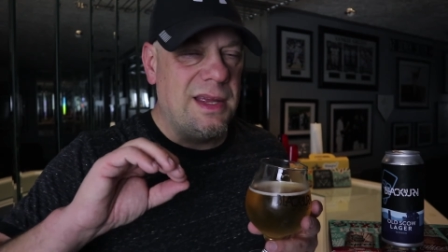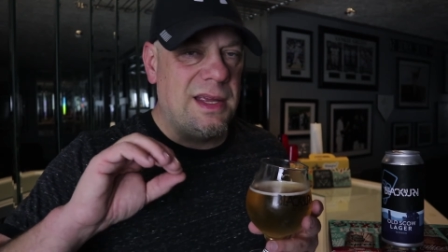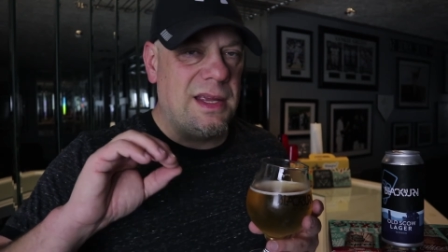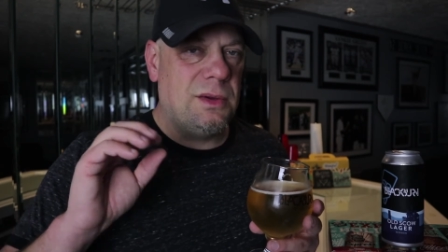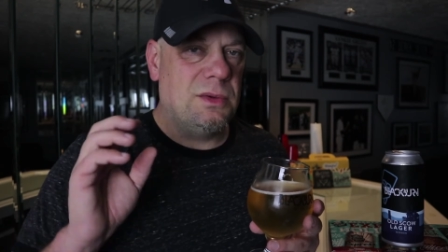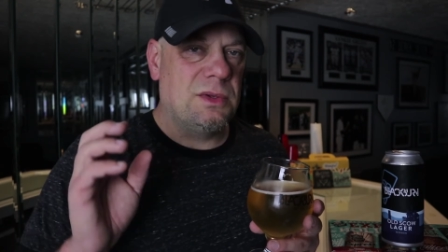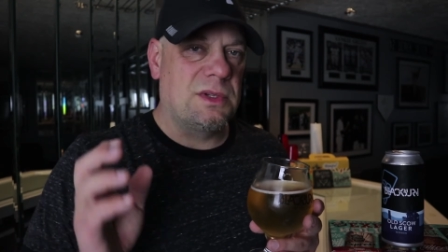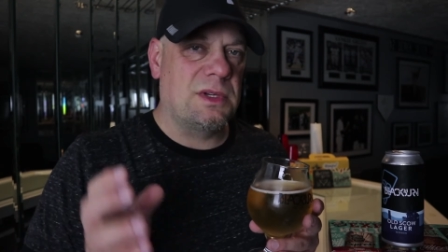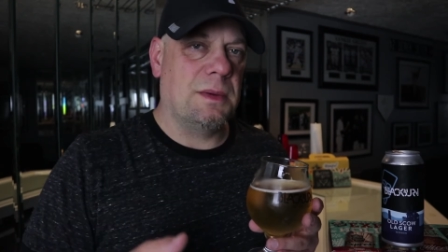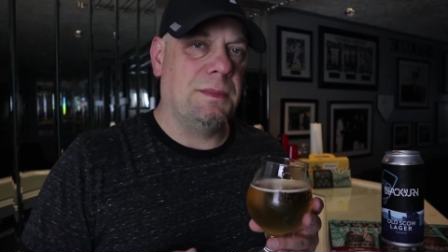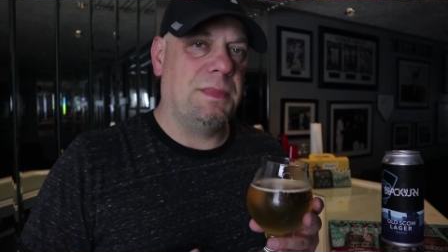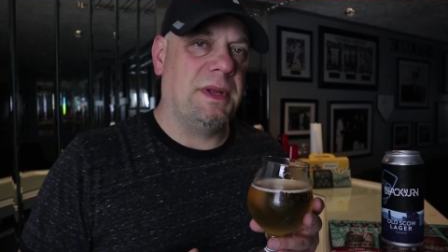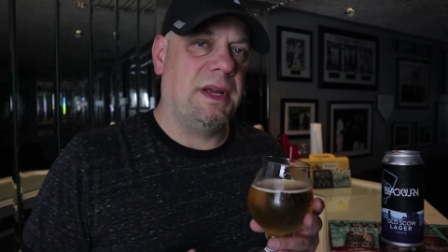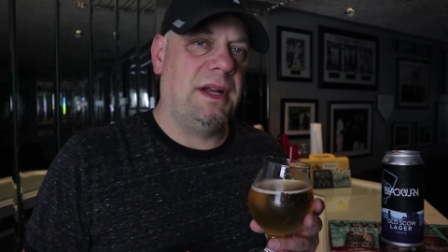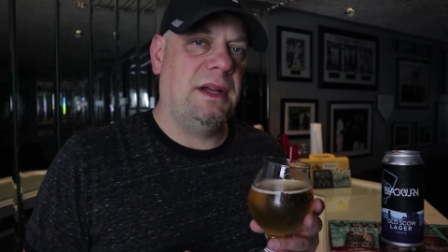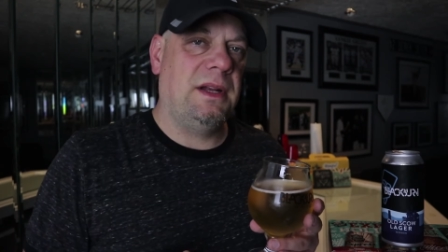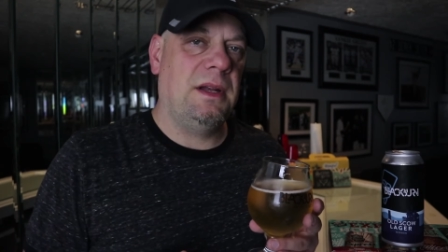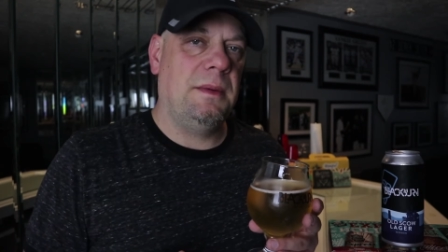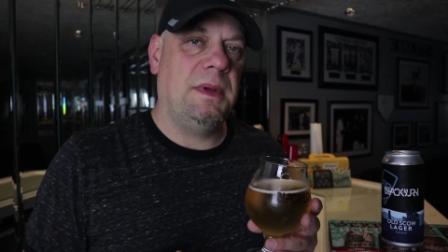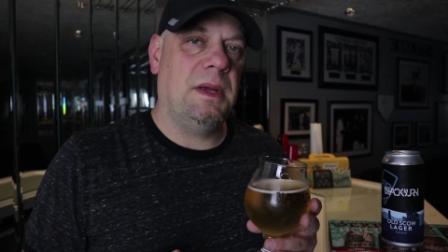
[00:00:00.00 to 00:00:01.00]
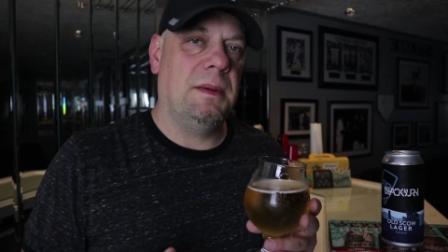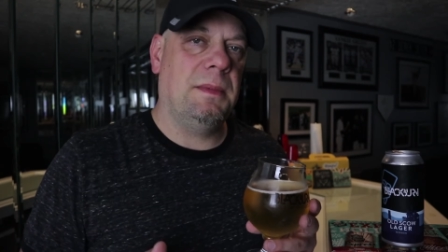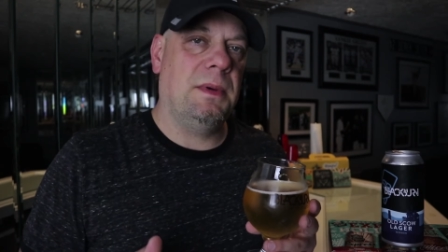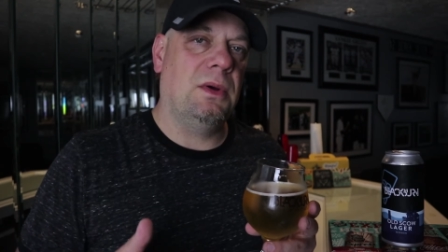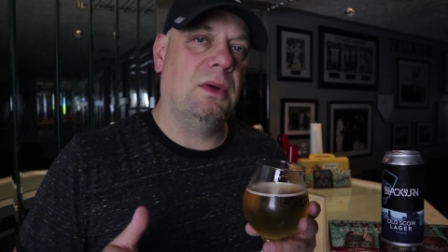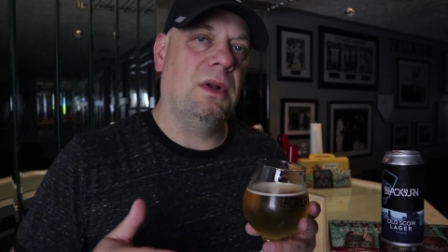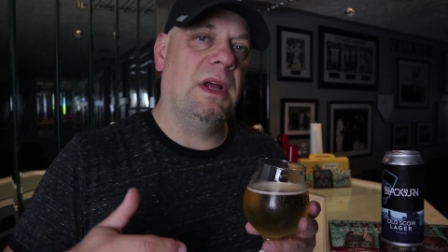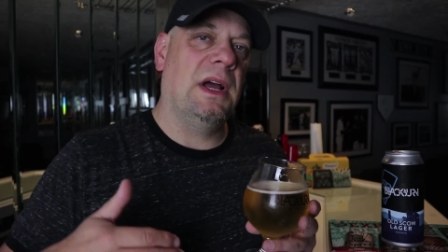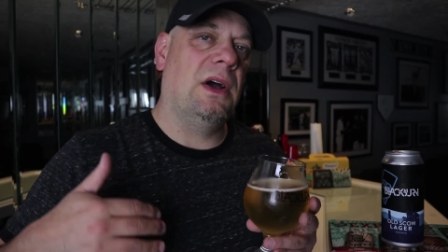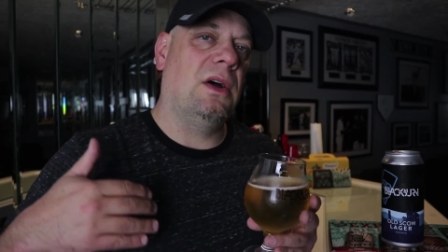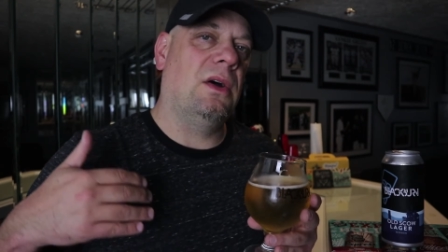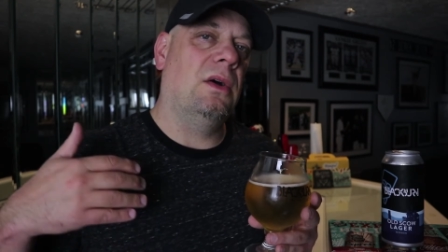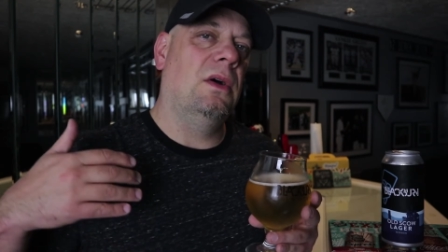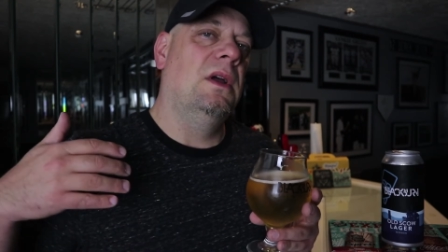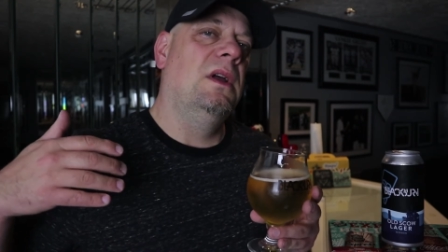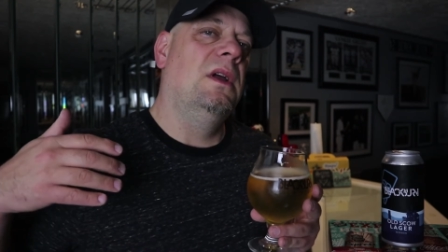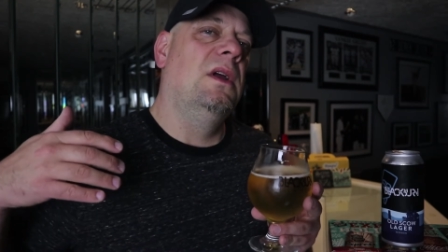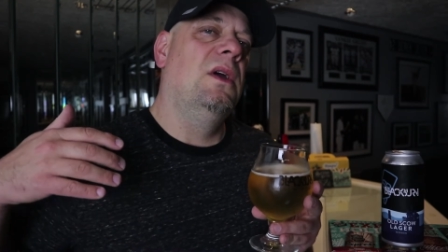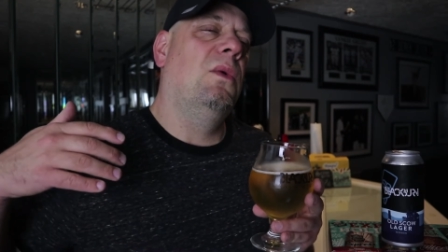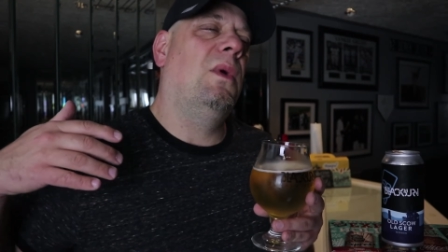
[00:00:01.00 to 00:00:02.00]
he was complaining to me about how,
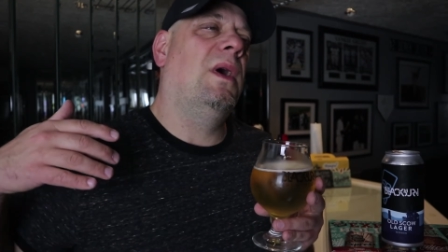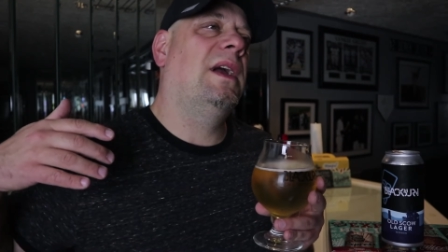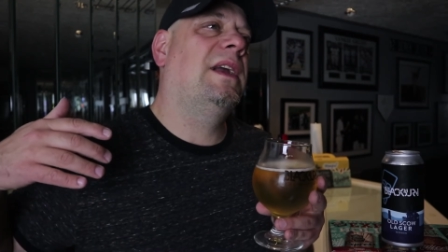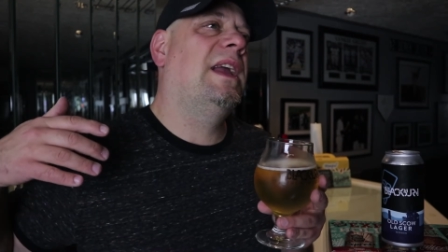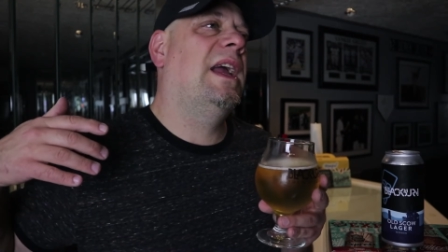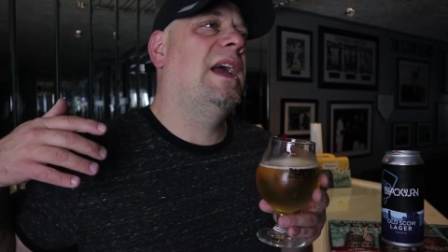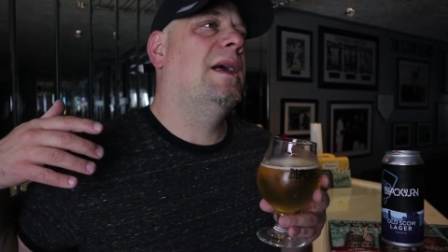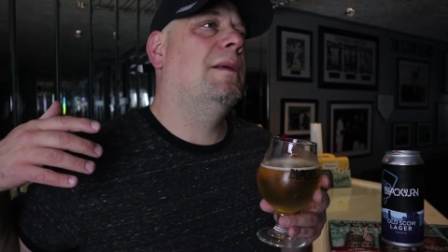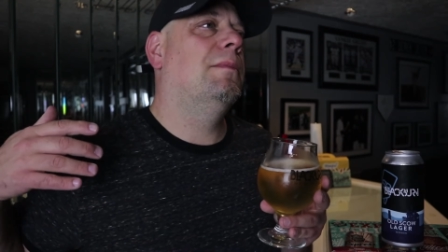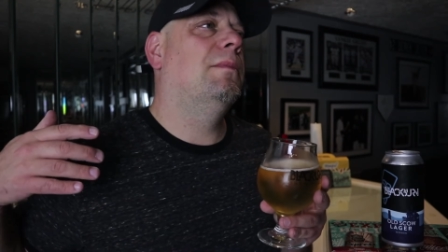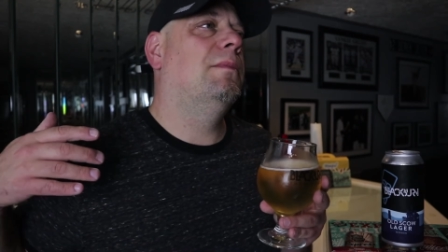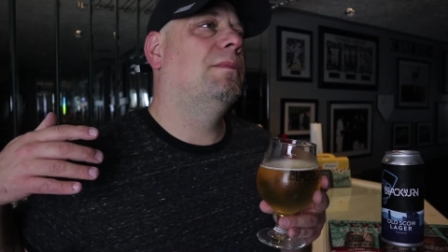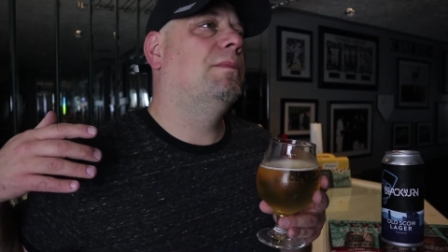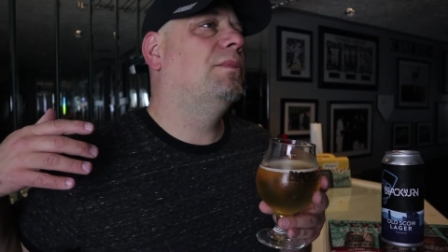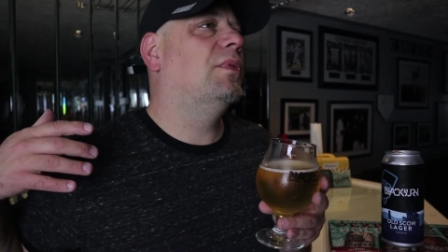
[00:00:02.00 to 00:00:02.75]
why can't